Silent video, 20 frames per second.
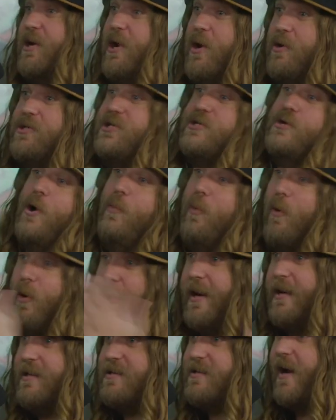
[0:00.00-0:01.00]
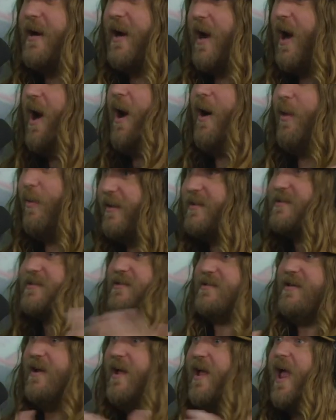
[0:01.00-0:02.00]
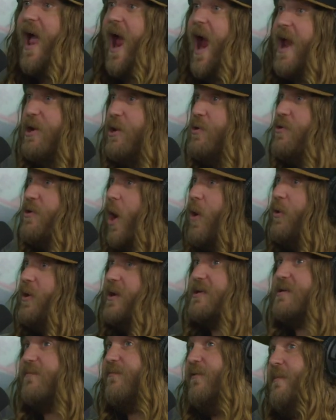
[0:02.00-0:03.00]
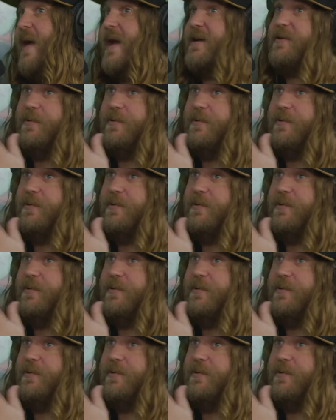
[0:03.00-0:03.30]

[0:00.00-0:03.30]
you know, snowboarding's like, oh, let's. And you notice from that